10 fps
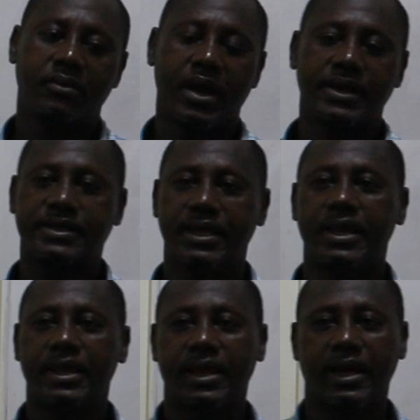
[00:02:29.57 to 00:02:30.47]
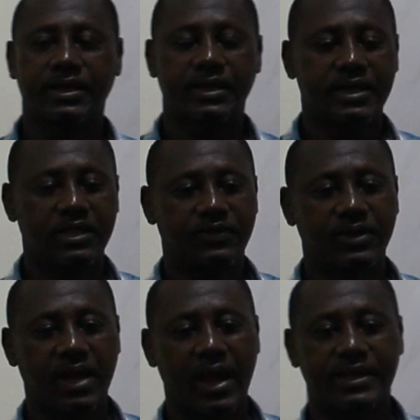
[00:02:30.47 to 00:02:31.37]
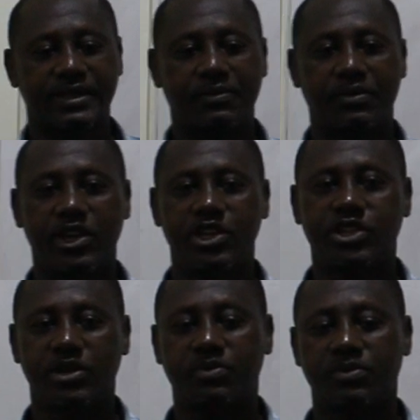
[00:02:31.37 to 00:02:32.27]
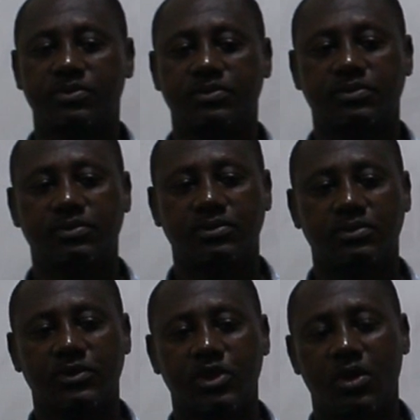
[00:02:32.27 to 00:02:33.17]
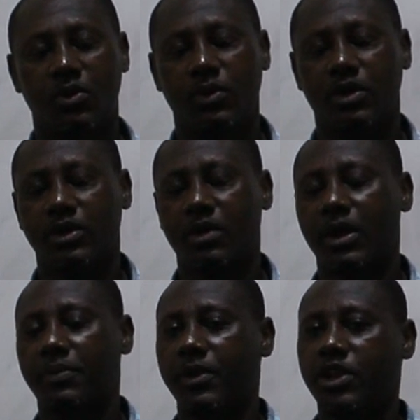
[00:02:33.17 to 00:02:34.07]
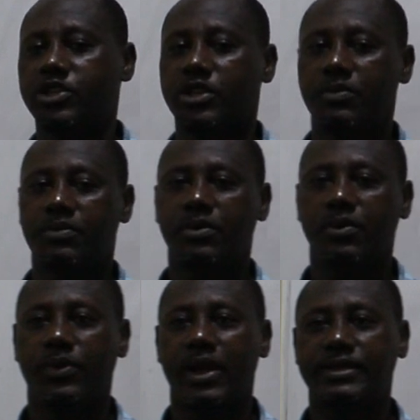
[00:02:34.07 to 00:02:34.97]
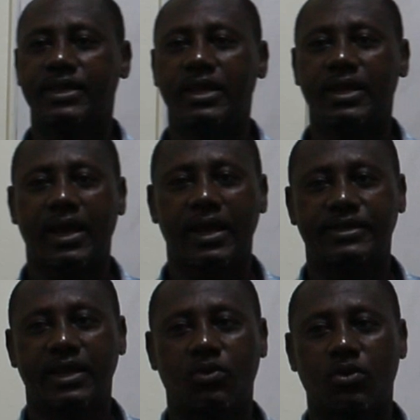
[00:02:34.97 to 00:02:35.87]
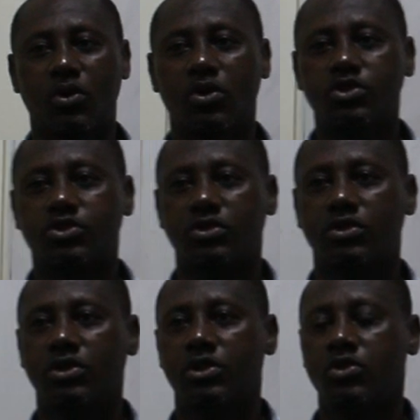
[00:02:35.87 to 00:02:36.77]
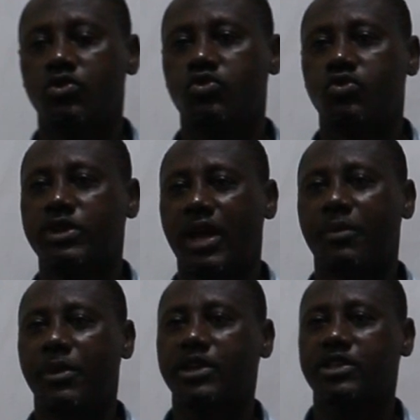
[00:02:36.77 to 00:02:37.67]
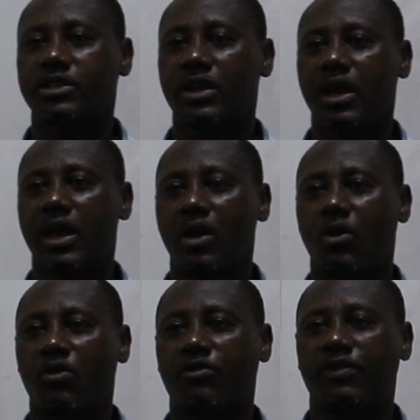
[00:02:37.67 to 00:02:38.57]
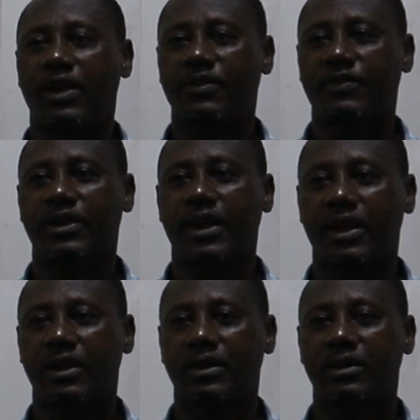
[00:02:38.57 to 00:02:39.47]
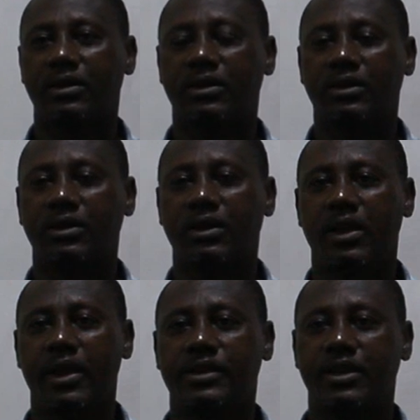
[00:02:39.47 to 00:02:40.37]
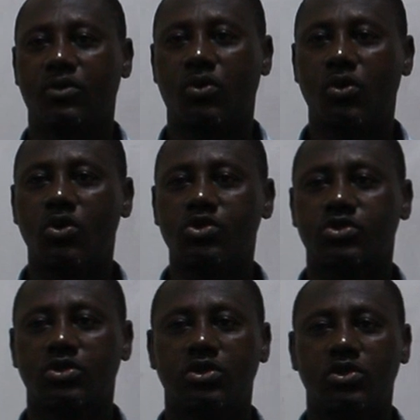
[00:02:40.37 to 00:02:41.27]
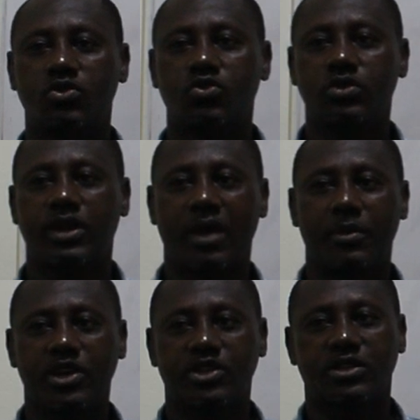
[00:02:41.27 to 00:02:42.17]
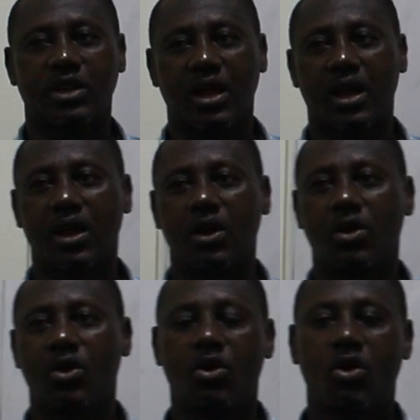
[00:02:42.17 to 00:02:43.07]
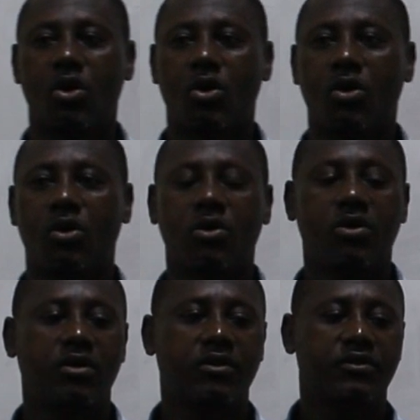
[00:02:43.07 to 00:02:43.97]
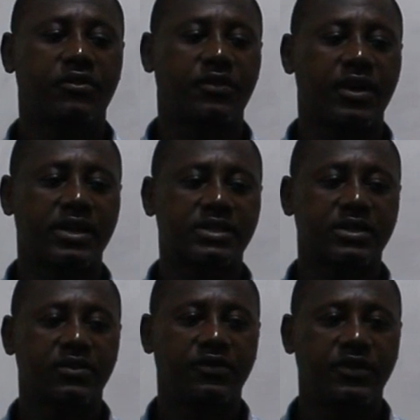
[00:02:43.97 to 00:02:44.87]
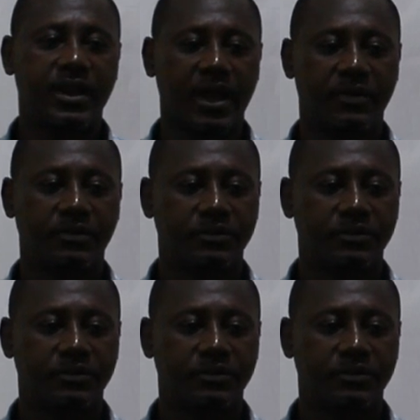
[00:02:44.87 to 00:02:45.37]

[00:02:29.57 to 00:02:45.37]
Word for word: by saying that this figure is a plane shape? When I talk about a plane shape, we are saying that it's a closed two-dimensional or flat figure. It's a closed two-dimensional or flat figure.